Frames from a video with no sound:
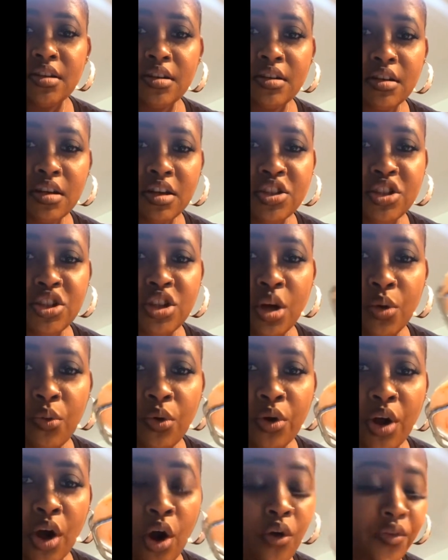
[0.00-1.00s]
because you don't
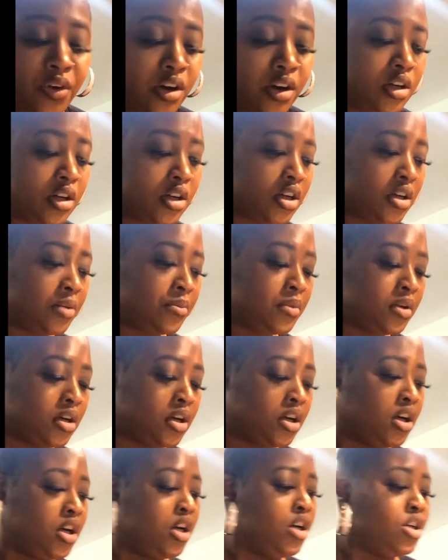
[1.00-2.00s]
want to overcook them.
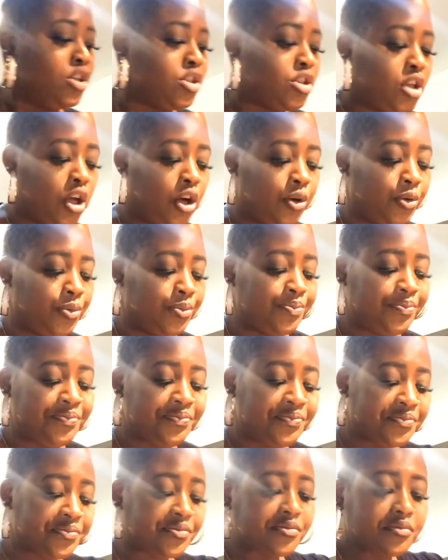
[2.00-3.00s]
So
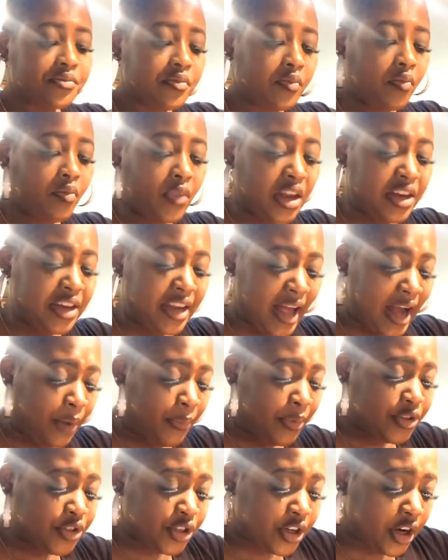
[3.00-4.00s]
now
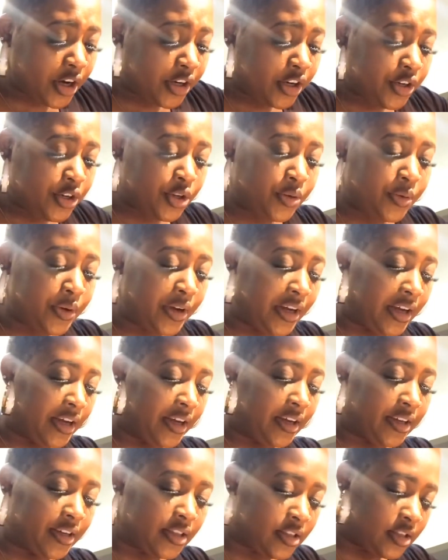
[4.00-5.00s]
what you're gonna do
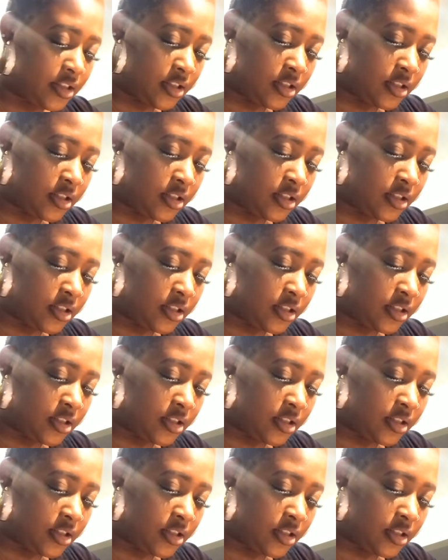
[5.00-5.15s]
is,